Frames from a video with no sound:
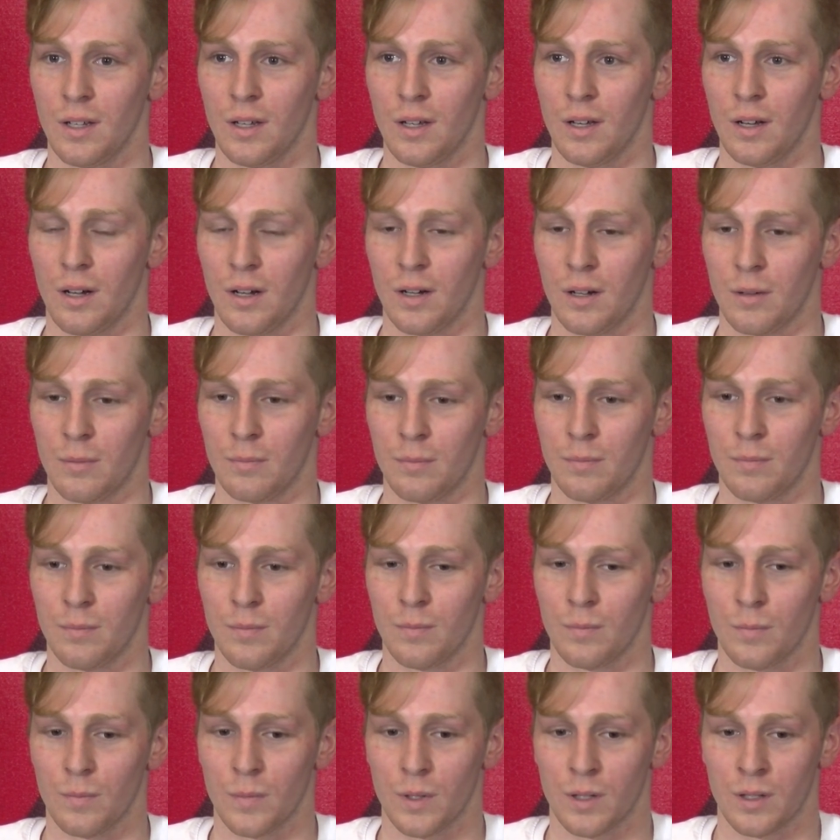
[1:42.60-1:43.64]
because um,
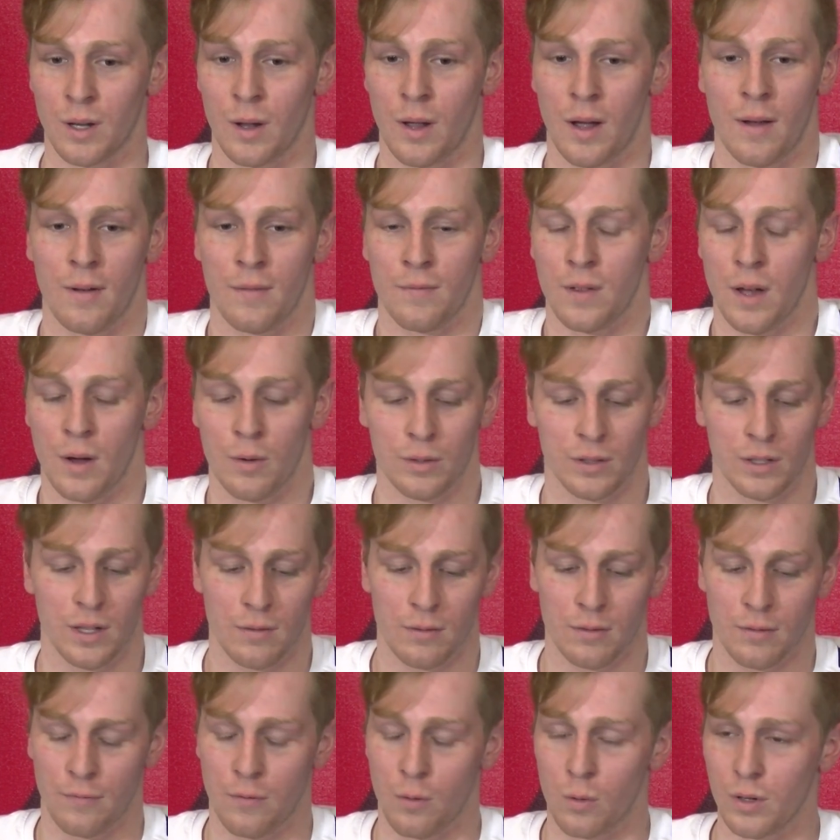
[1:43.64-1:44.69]
I, I've, I was
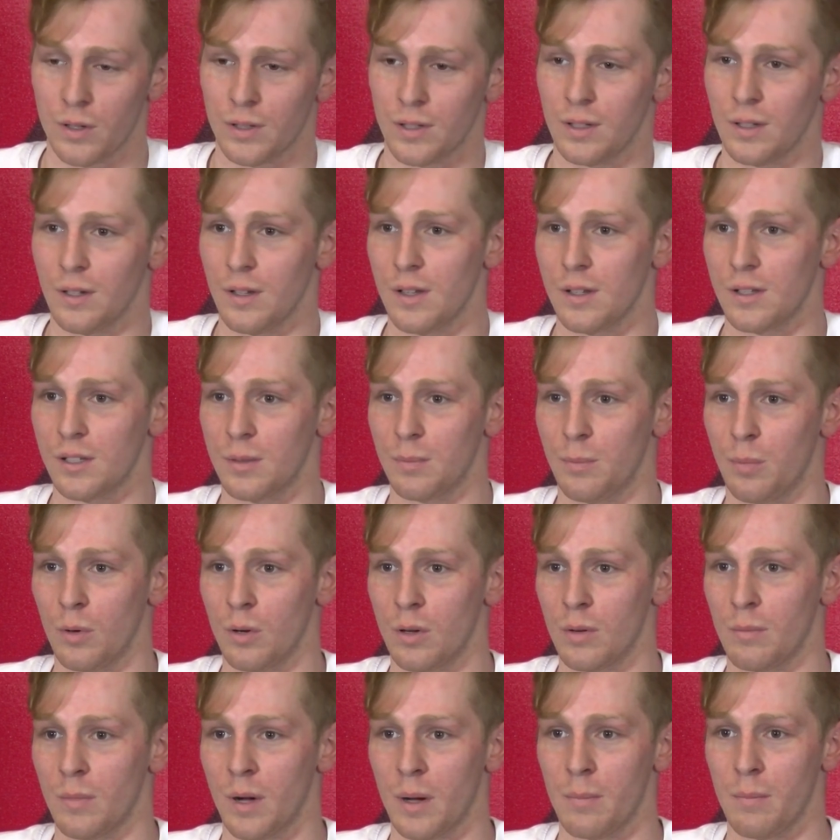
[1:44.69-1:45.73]
never forced into this
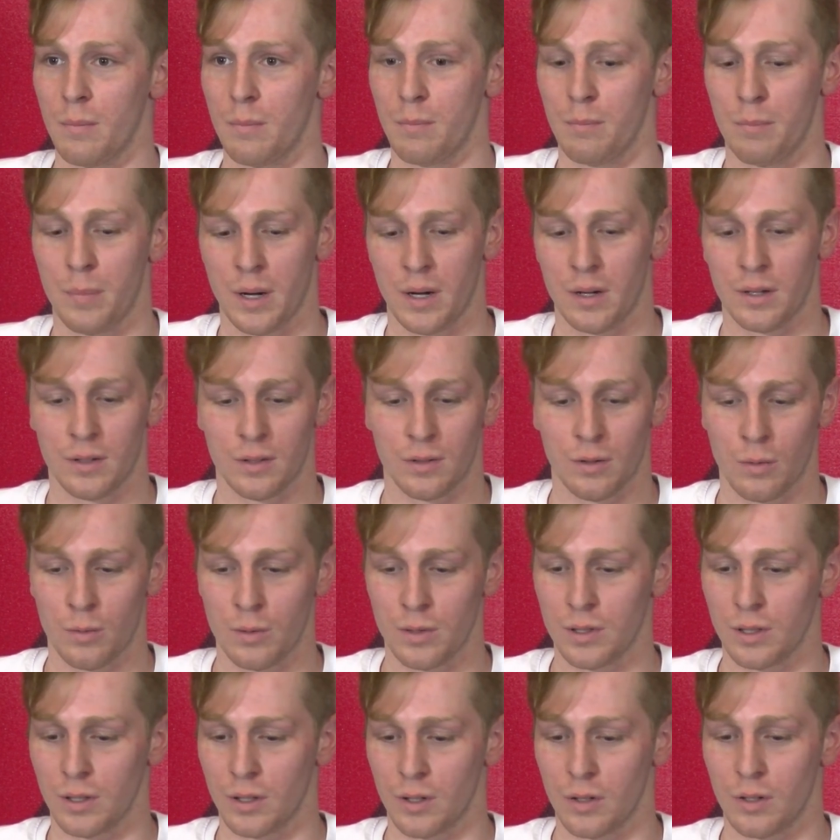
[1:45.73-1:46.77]
sport. My parents
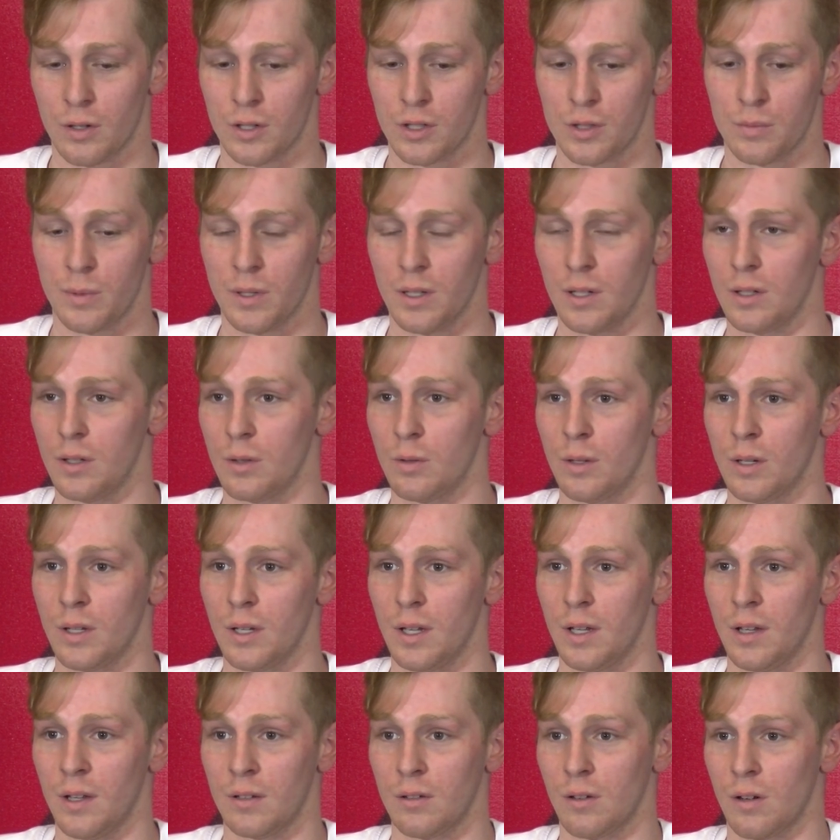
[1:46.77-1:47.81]
always encouraged me to do it
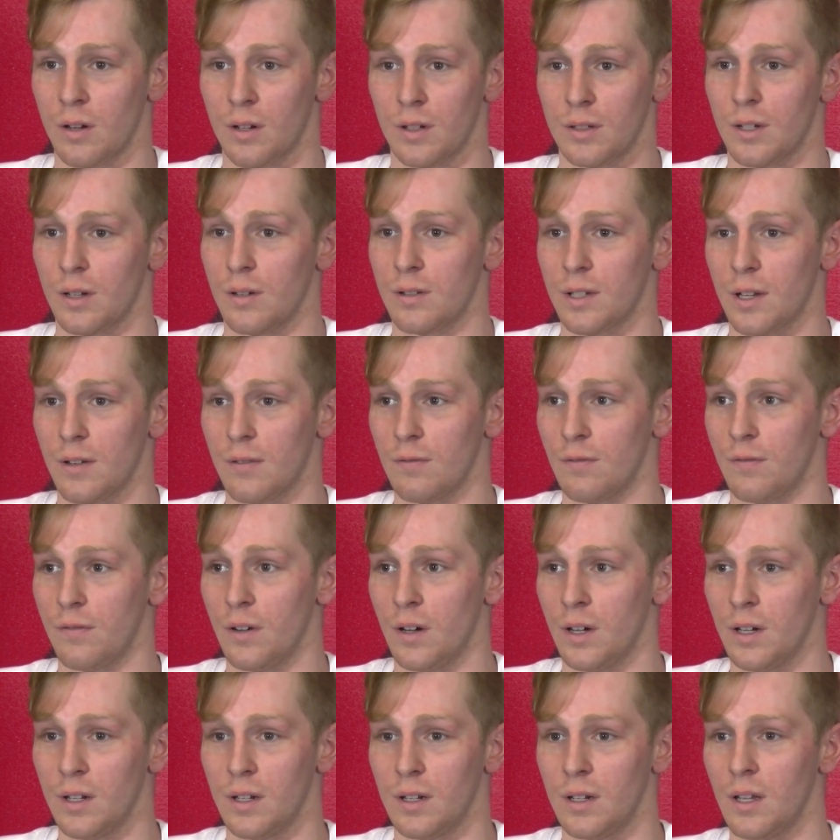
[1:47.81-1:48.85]
as long as I was having
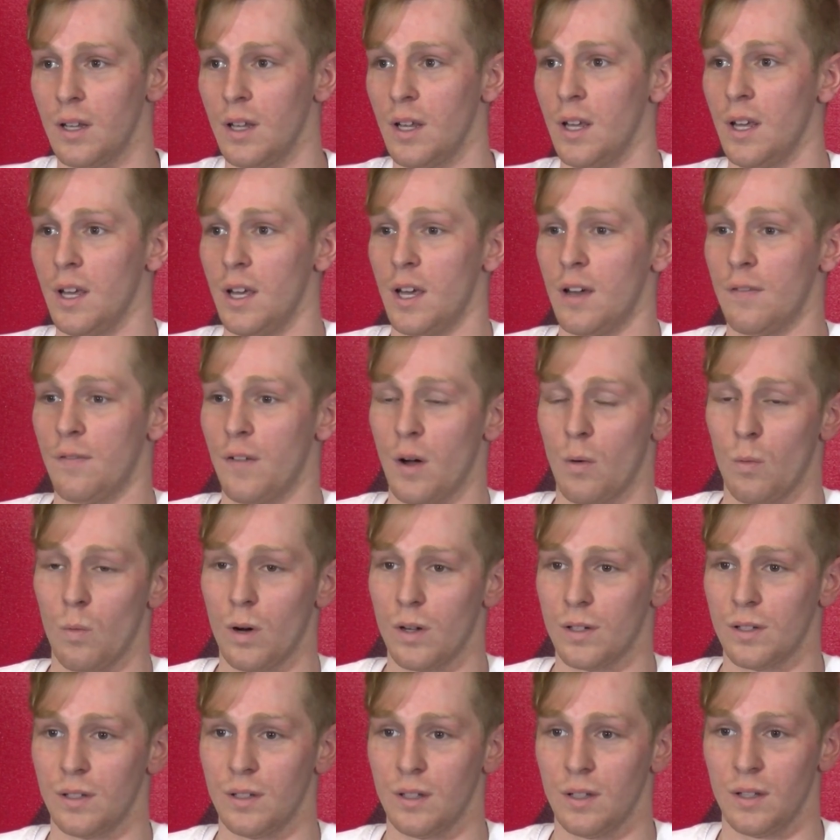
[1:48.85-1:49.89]
fun. And if I
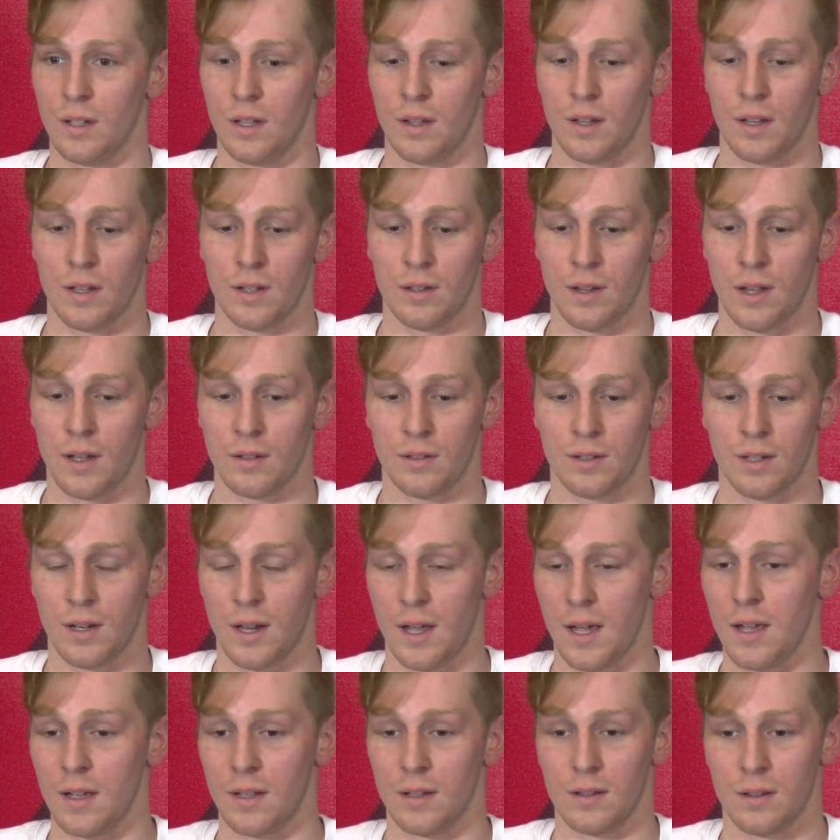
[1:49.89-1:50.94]
wasn't, then they, they said,
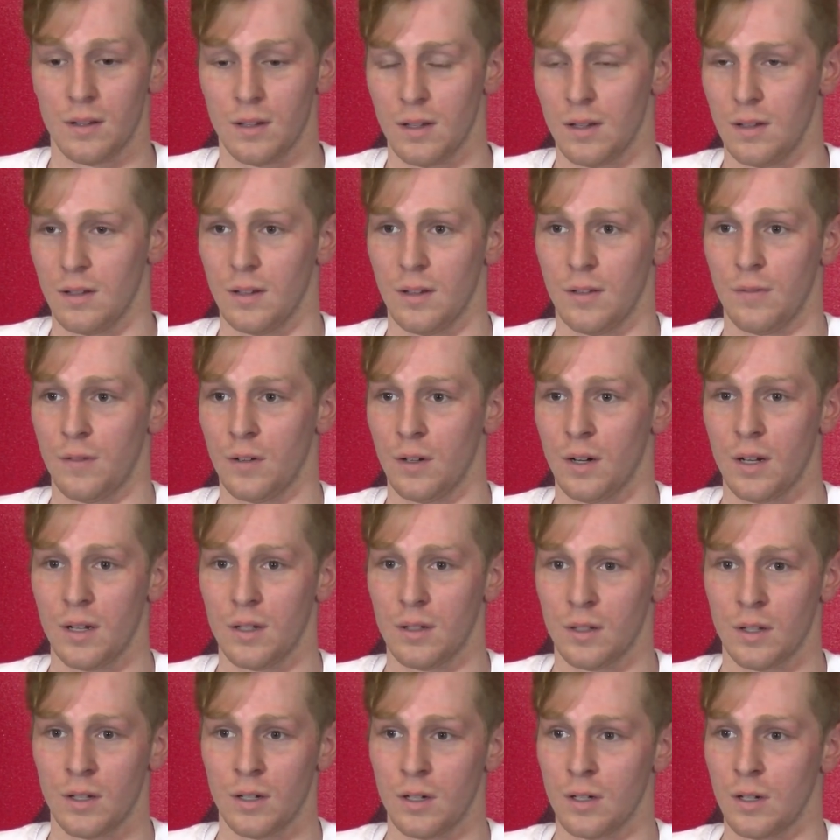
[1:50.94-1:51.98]
hey, if you're
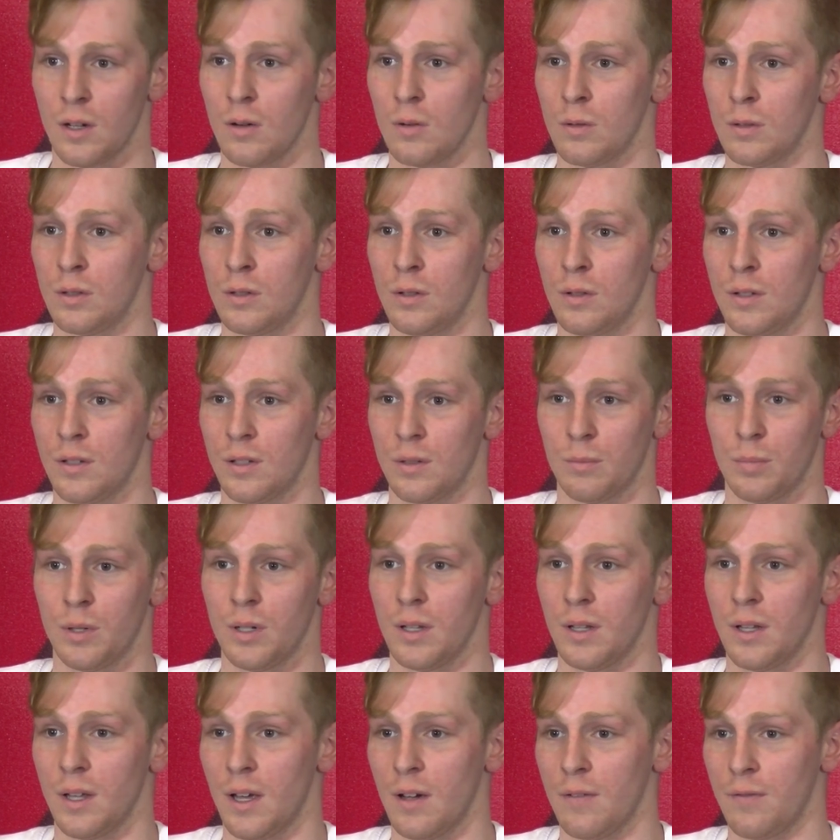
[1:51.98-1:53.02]
not going to go and do this and put
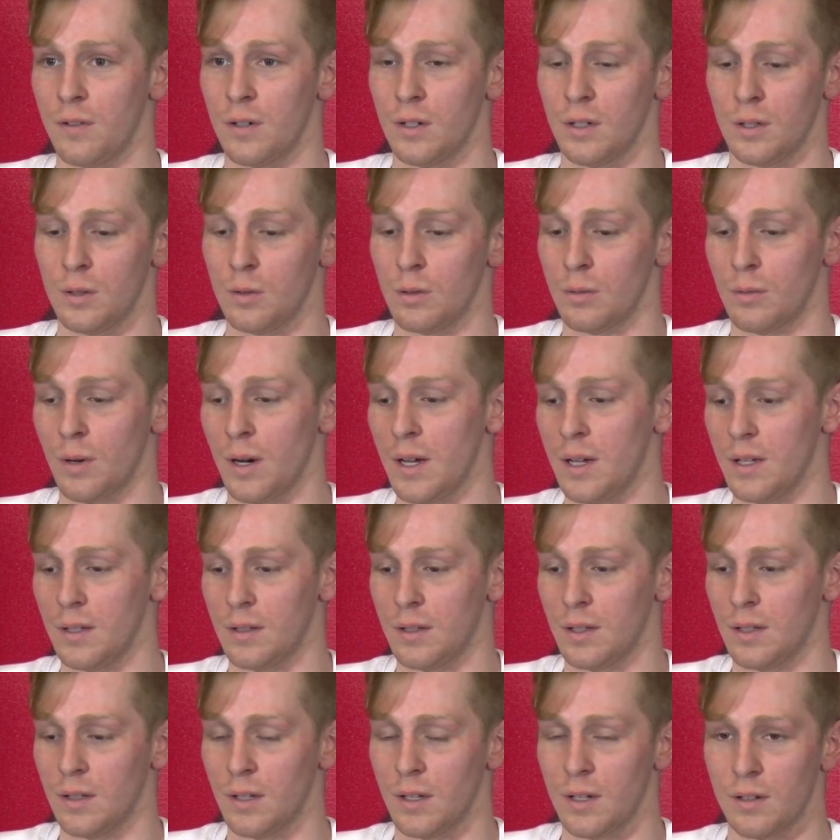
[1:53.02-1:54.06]
in the effort and do it right,
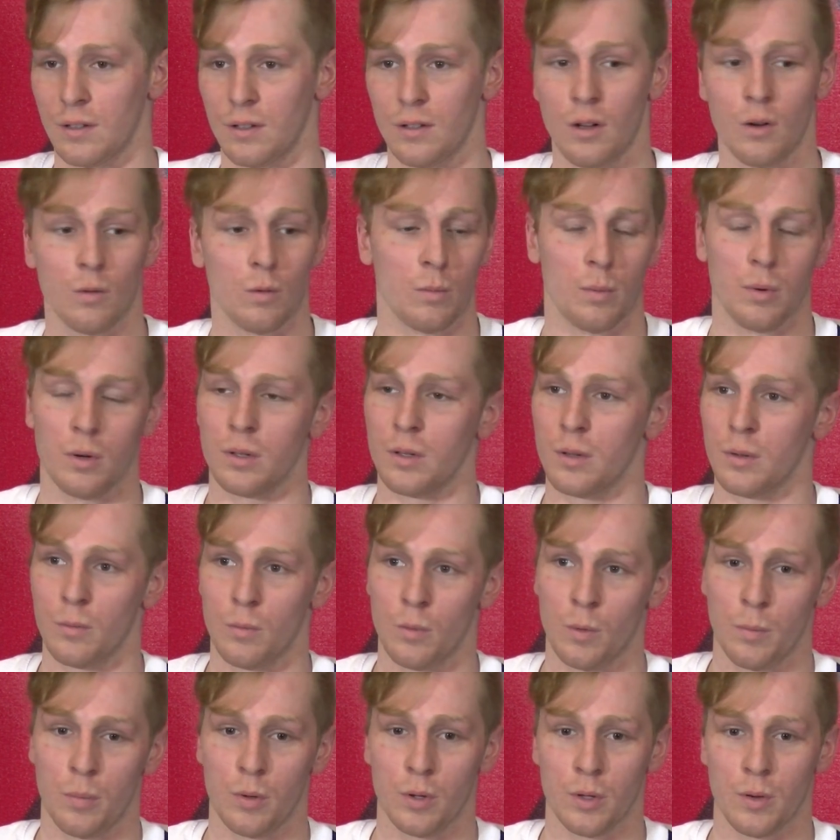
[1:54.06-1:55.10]
then let us know. We'll pull you,
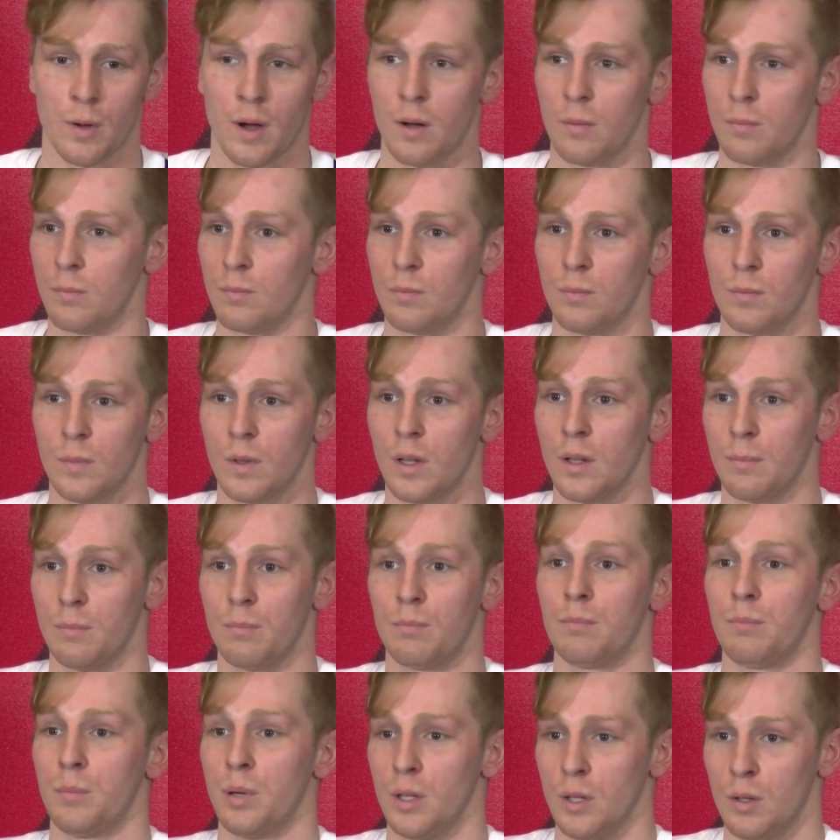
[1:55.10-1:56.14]
we'll pull you out and let,
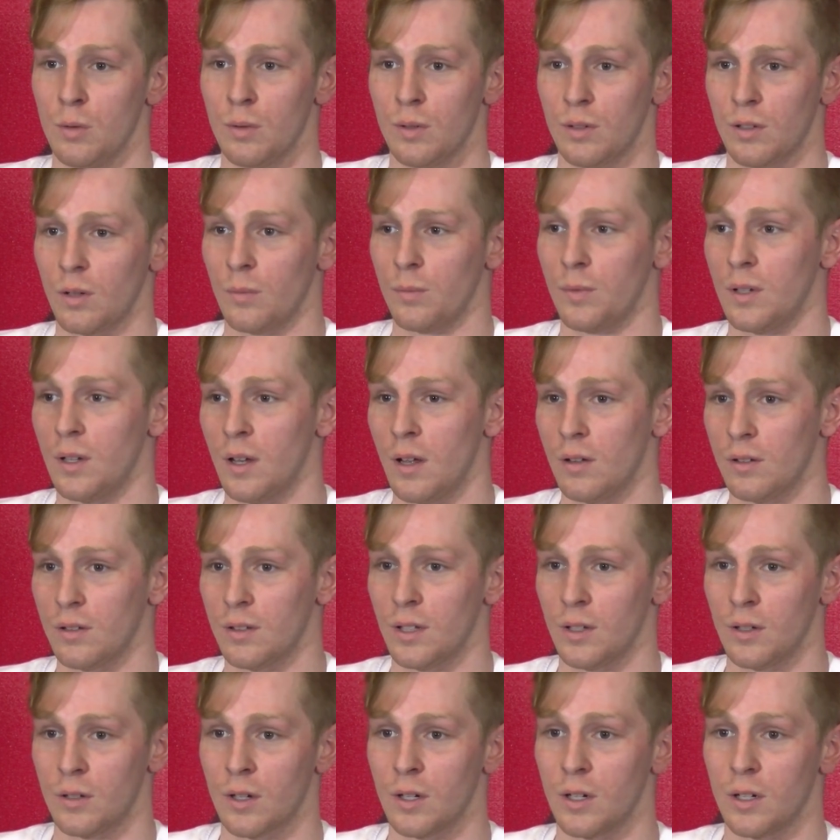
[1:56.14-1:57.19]
put you in something else
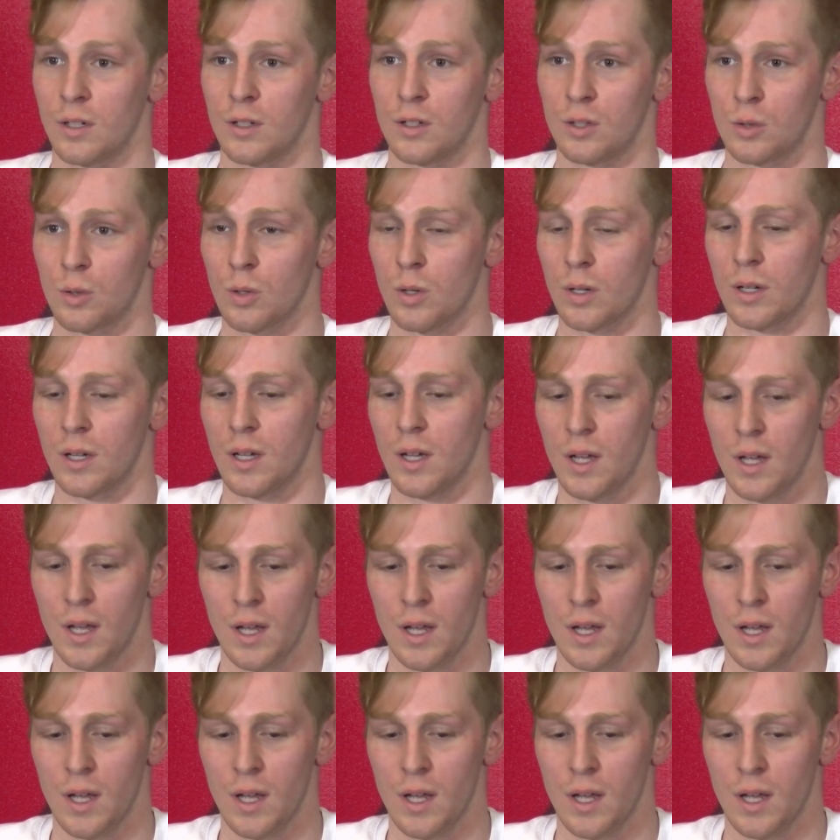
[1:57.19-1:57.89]
that you're going to enjoy.